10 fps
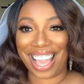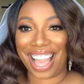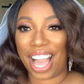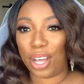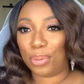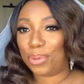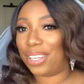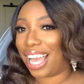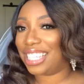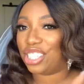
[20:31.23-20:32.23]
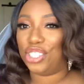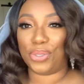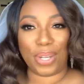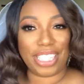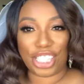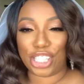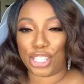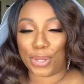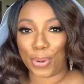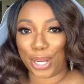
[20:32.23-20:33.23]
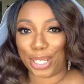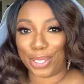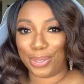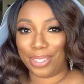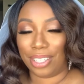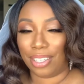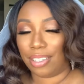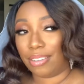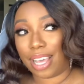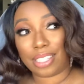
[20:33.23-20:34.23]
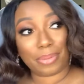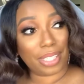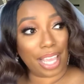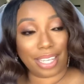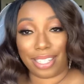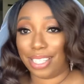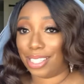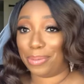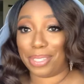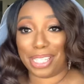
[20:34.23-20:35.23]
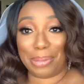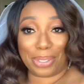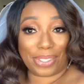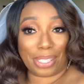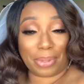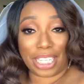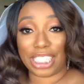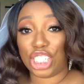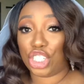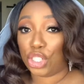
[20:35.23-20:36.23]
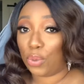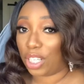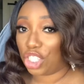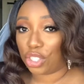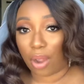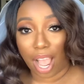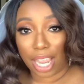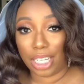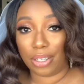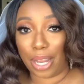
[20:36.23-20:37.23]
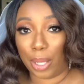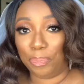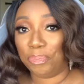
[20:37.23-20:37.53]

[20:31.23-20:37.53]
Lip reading: I hope you guys enjoyed this tutorial. You got some techniques, some tips, or some things that you want to try, you know.